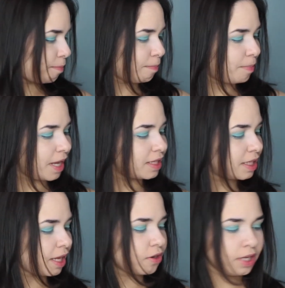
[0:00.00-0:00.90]
But
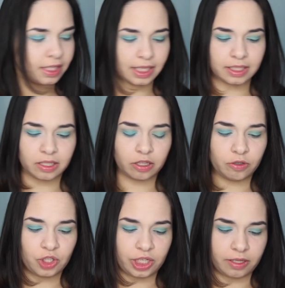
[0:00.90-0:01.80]
there is a
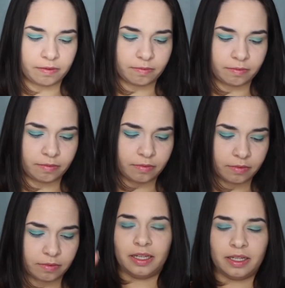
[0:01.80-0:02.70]
solution.
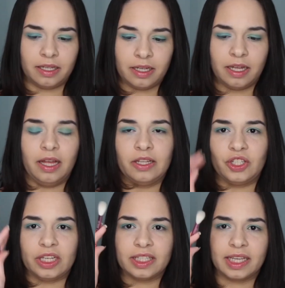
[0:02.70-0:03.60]

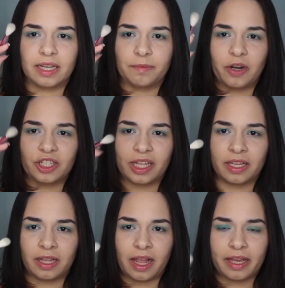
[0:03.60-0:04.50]
Just take a brush
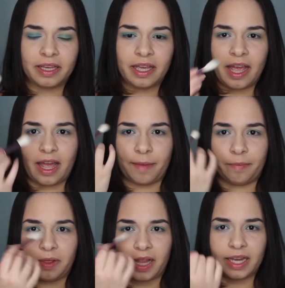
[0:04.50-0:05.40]
that you like
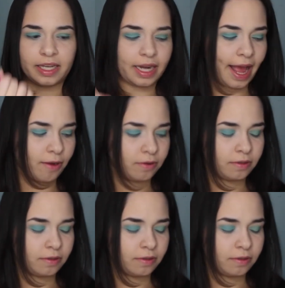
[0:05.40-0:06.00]
and blend it out.